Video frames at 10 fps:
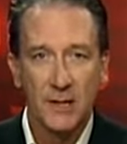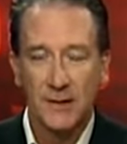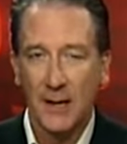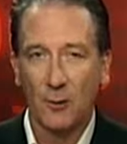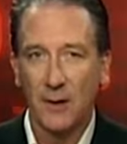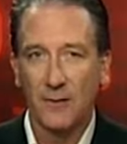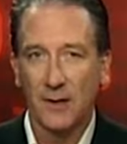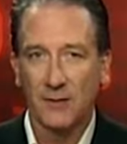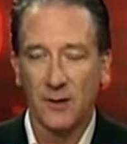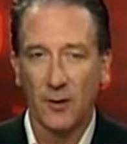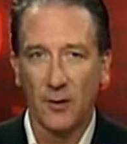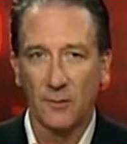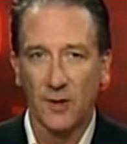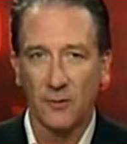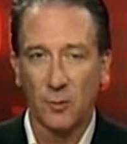they don't even consider
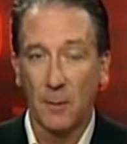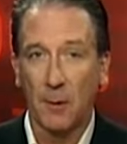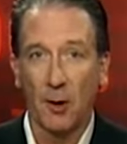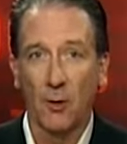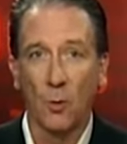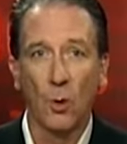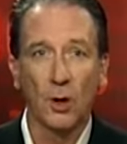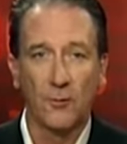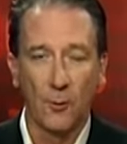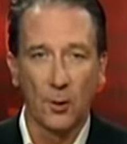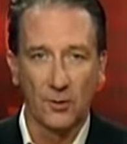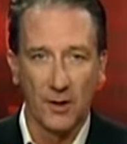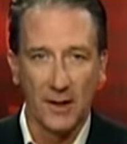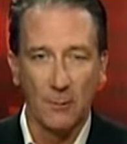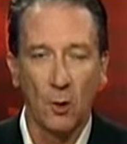themselves to be part of the workforce
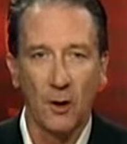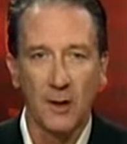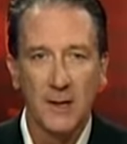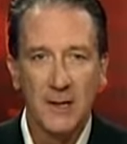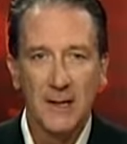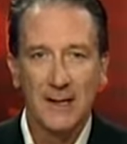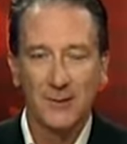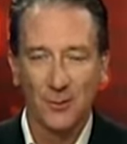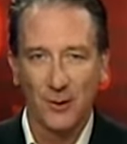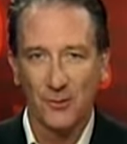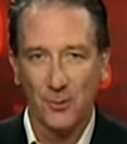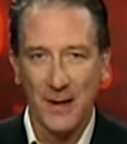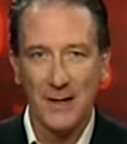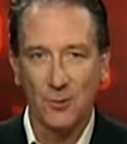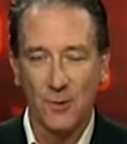anymore. And so, in a
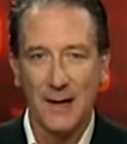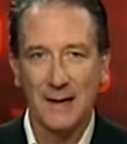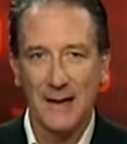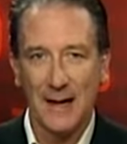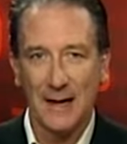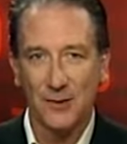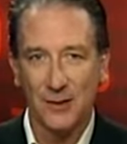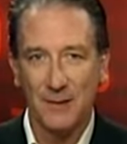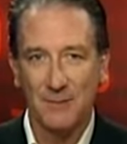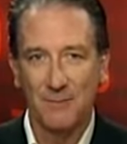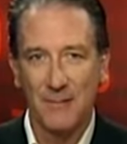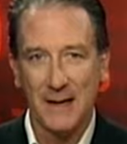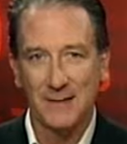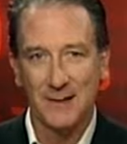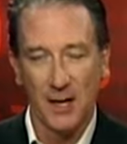strange way, that actually
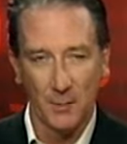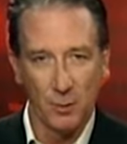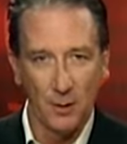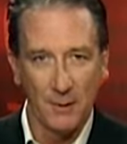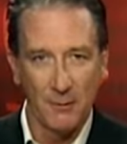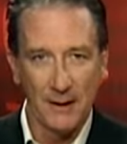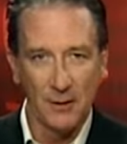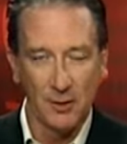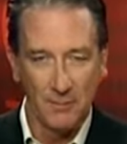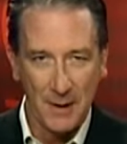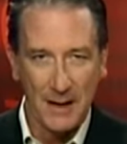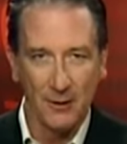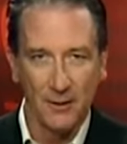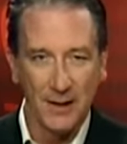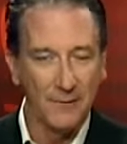makes the unemployment rate look
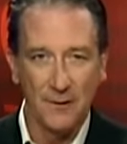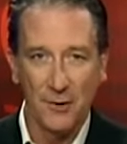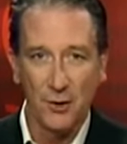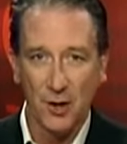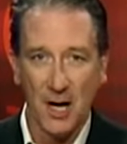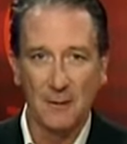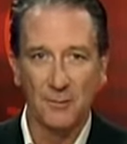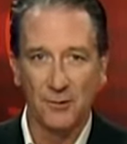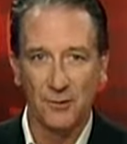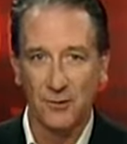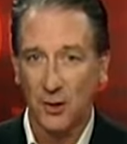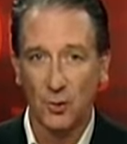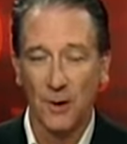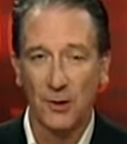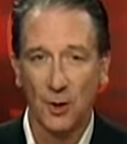better, even if the jobs
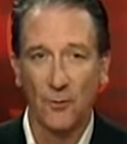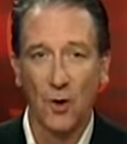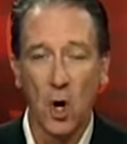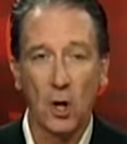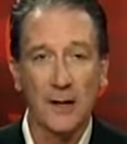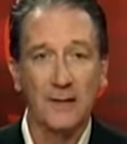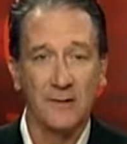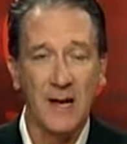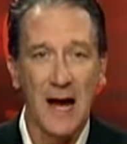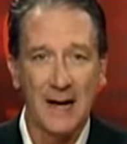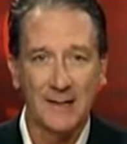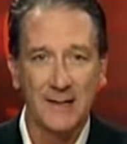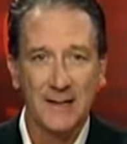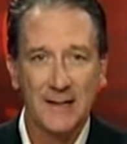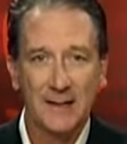situation overall is not.
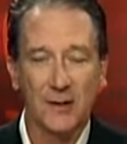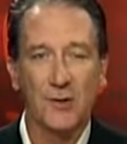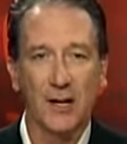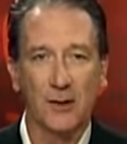Let's check